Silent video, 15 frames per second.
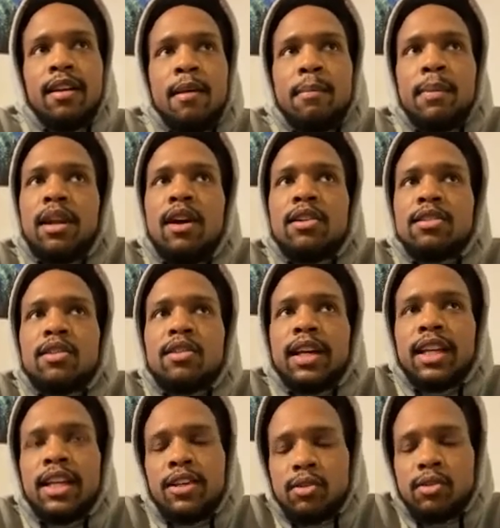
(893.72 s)
But also,
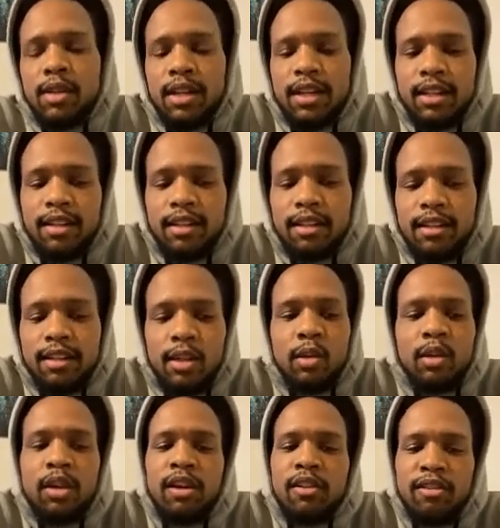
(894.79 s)
like, you just want like you
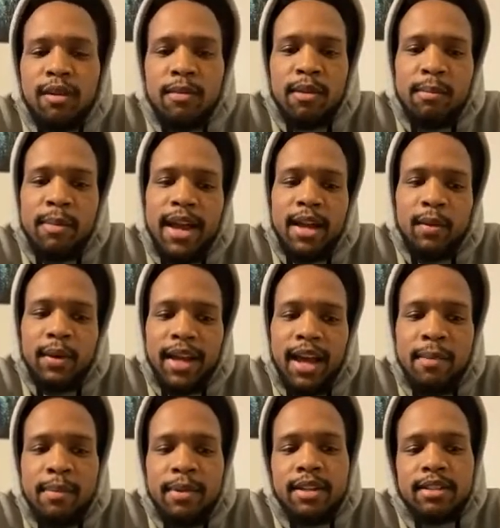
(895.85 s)
learn from the bad what
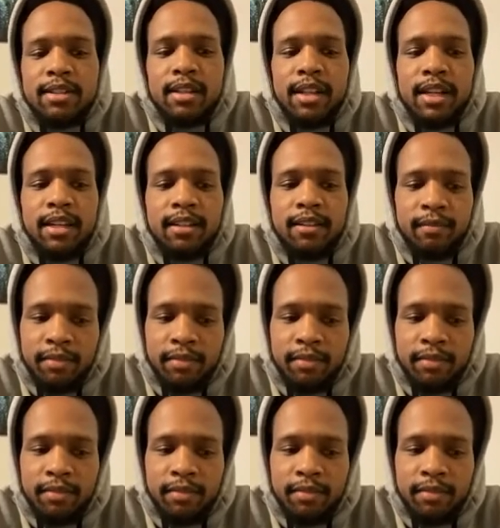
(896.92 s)
happened to